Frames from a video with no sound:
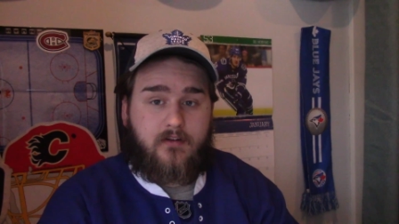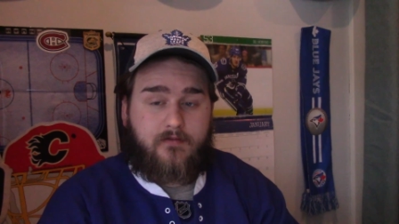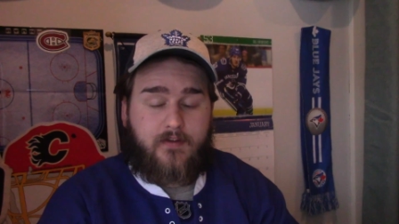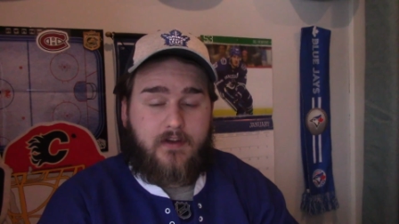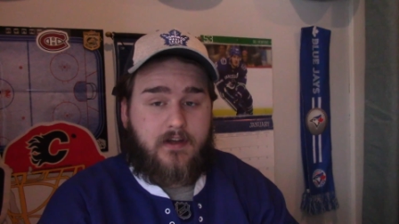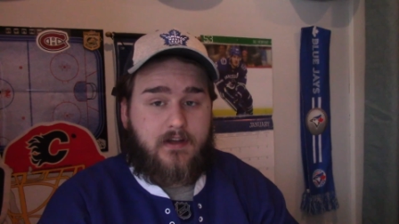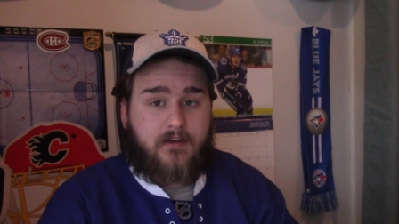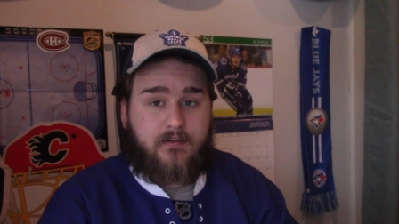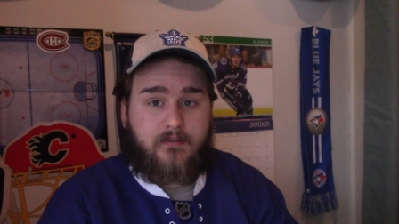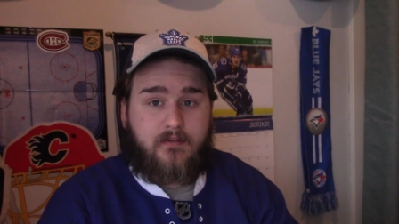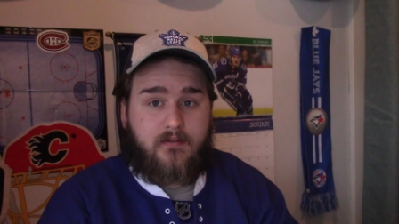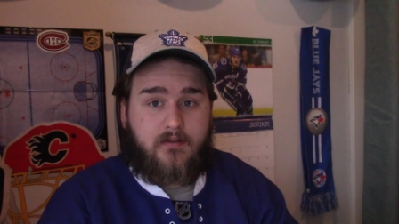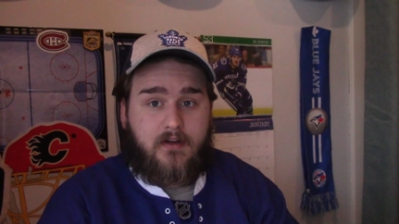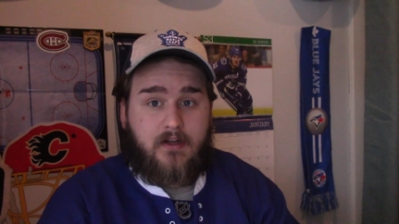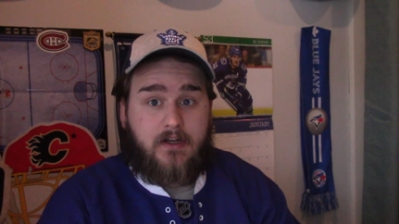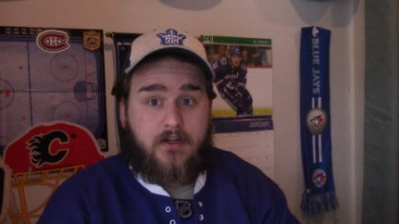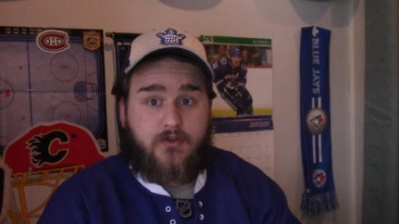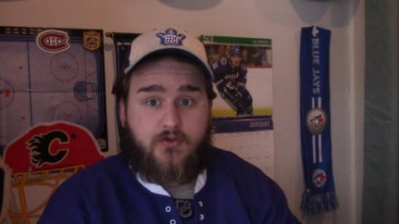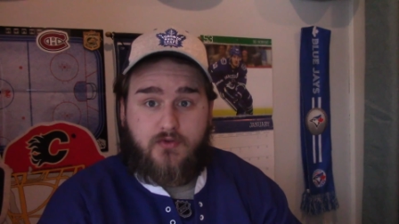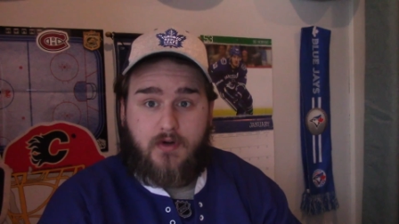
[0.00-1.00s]
If he can
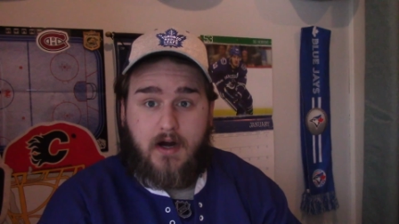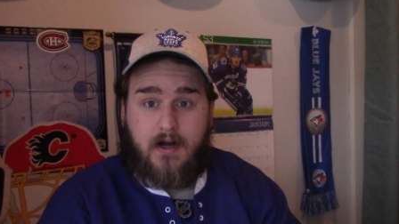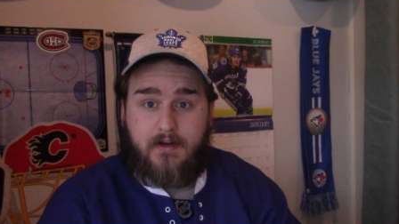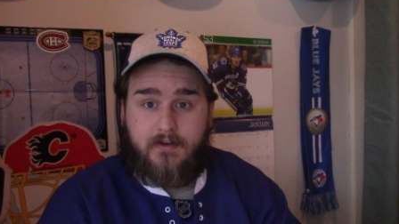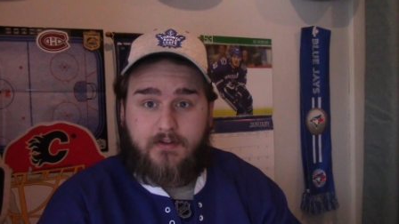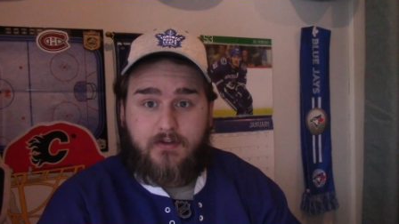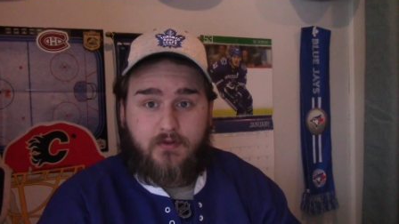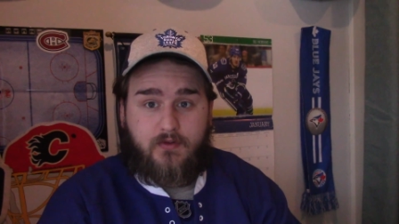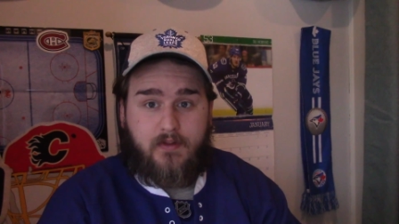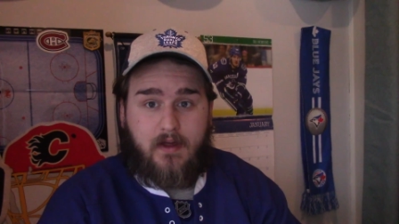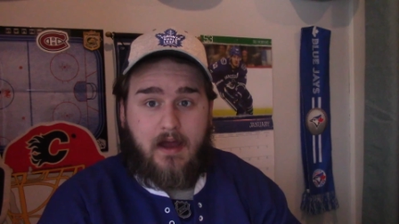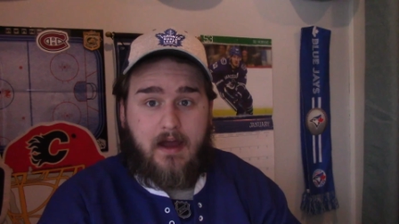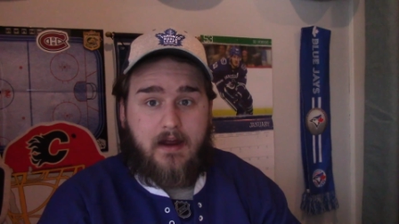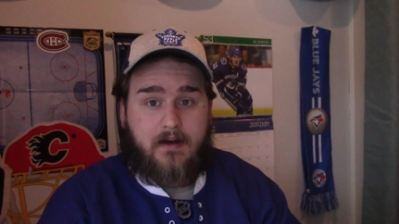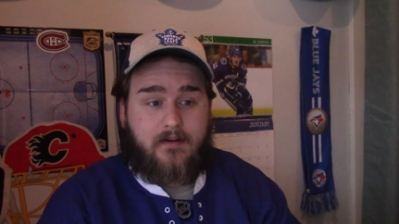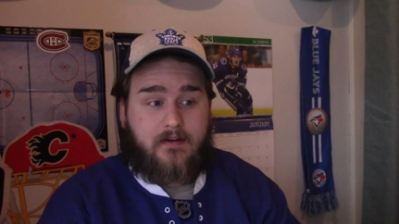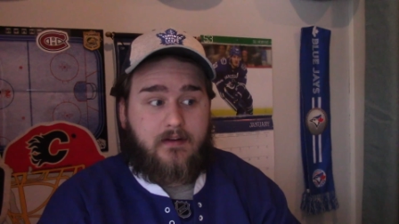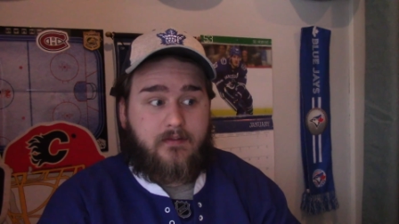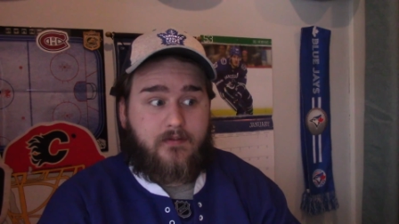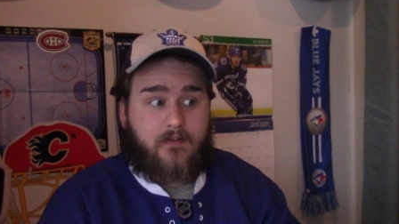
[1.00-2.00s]
try to do
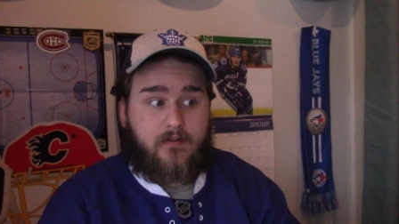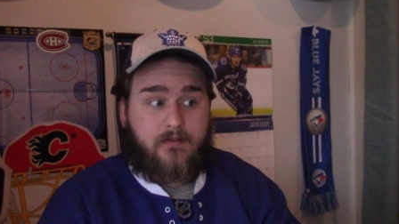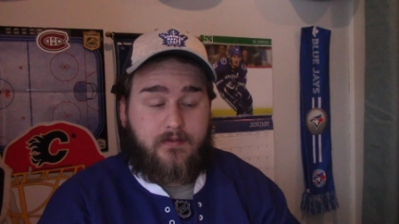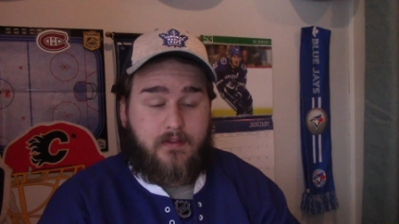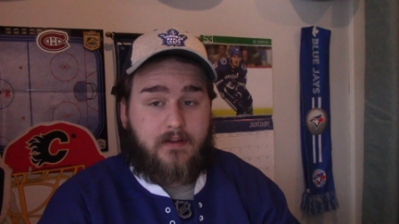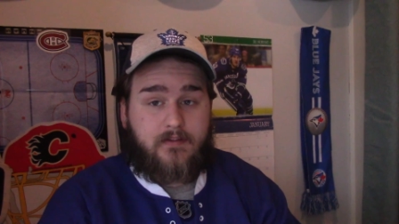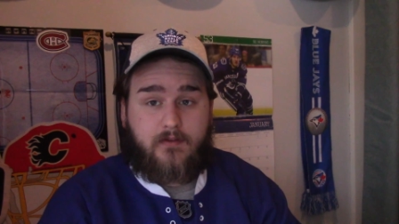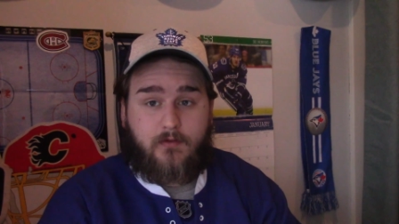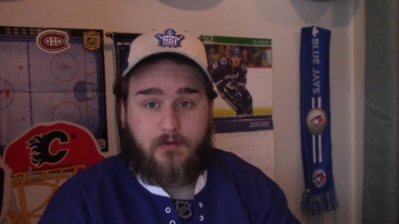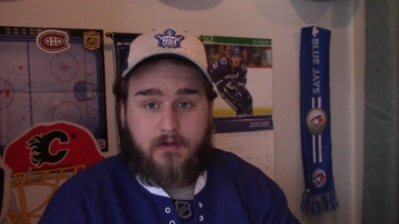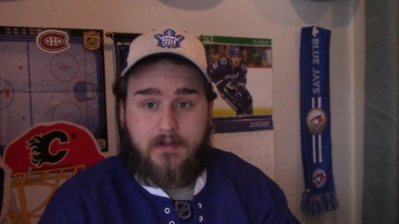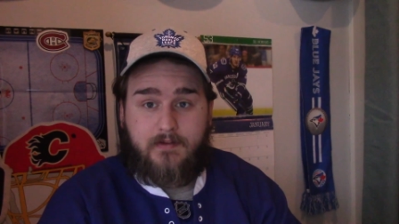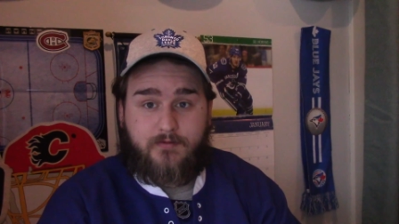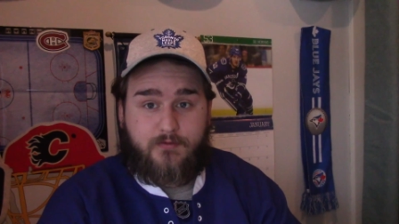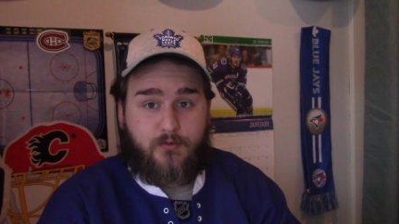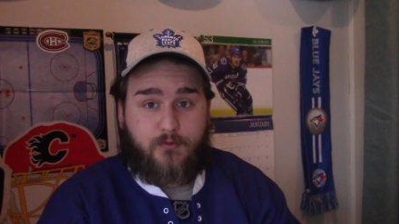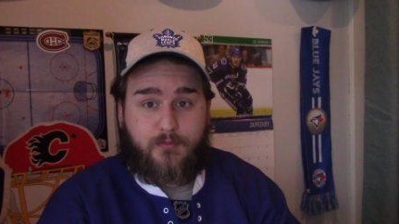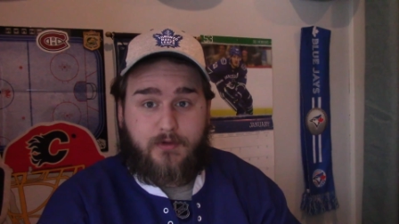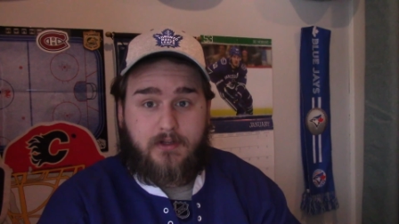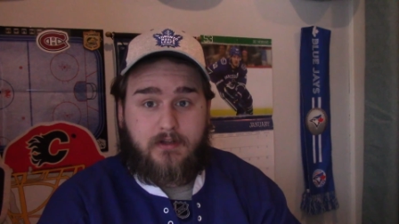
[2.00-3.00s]
that, I think the Leafs
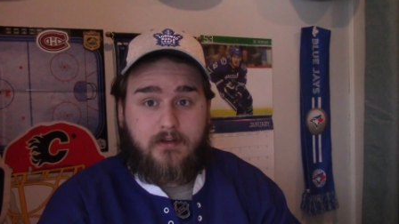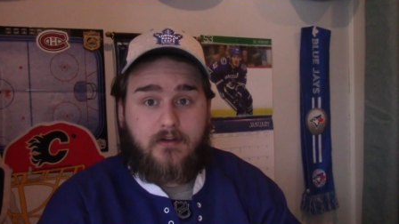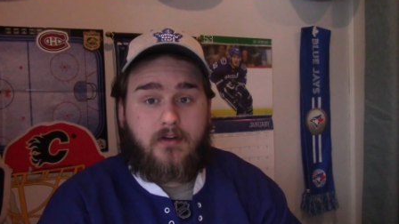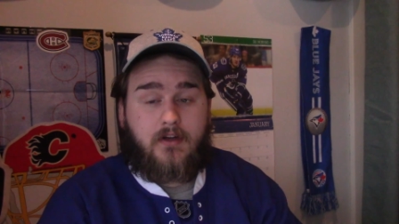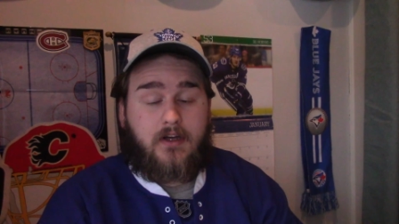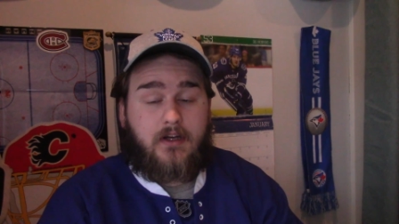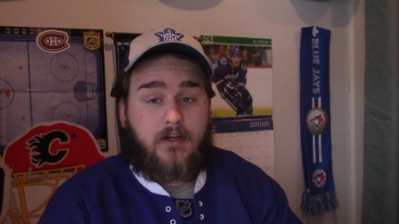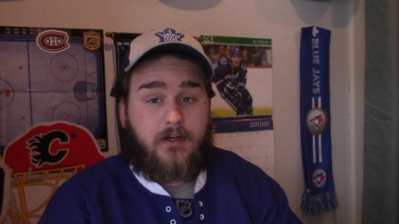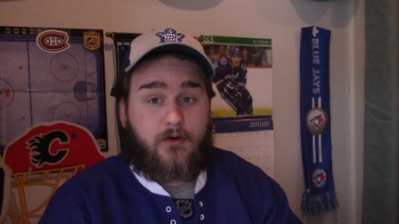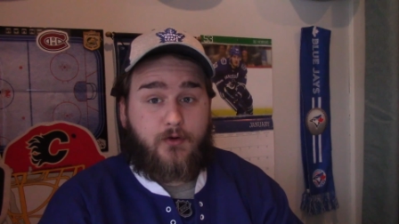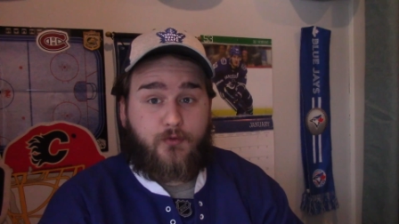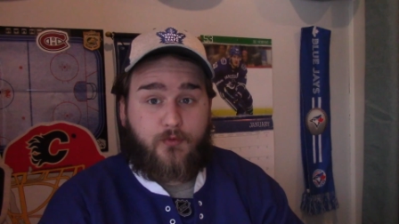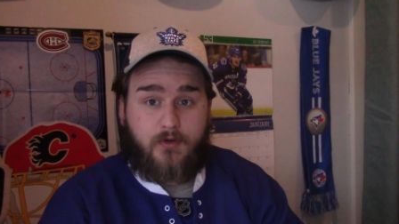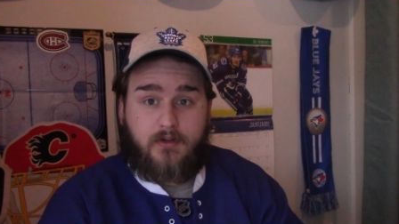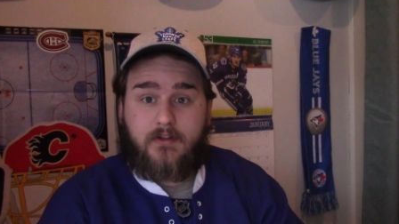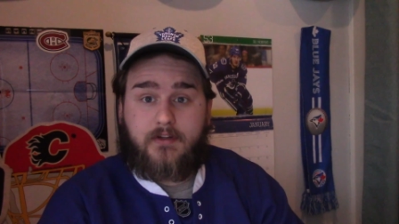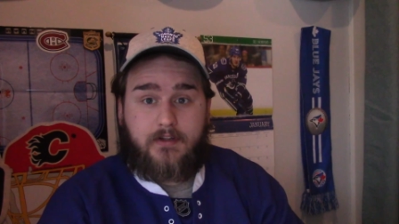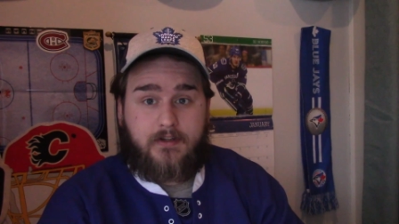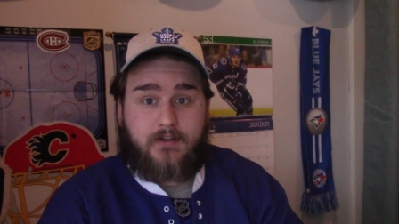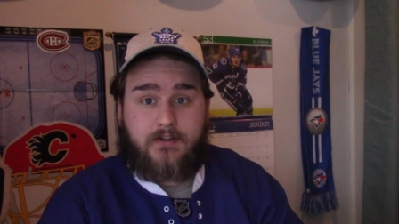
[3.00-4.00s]
will be in a
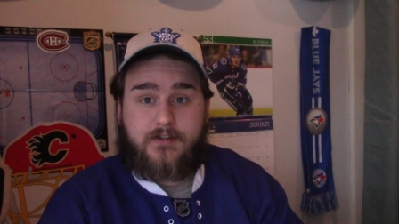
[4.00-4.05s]
really good